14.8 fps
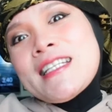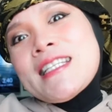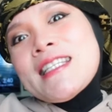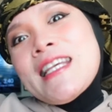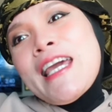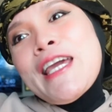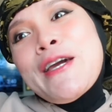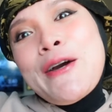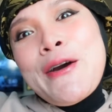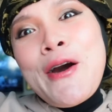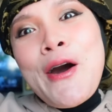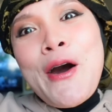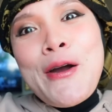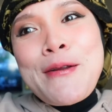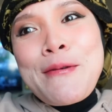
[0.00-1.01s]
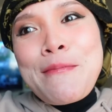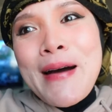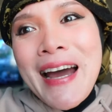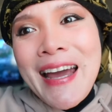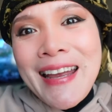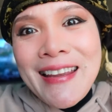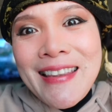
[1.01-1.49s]
See you on
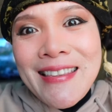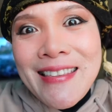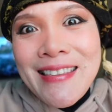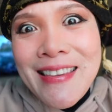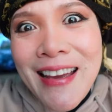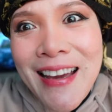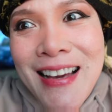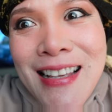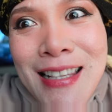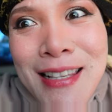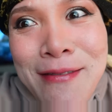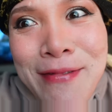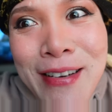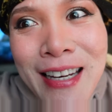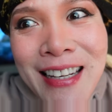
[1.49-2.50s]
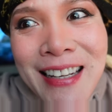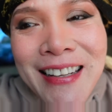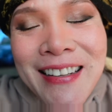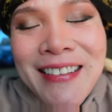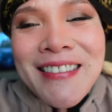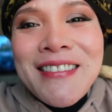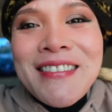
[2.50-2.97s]
my next
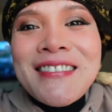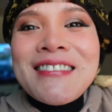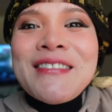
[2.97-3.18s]
video.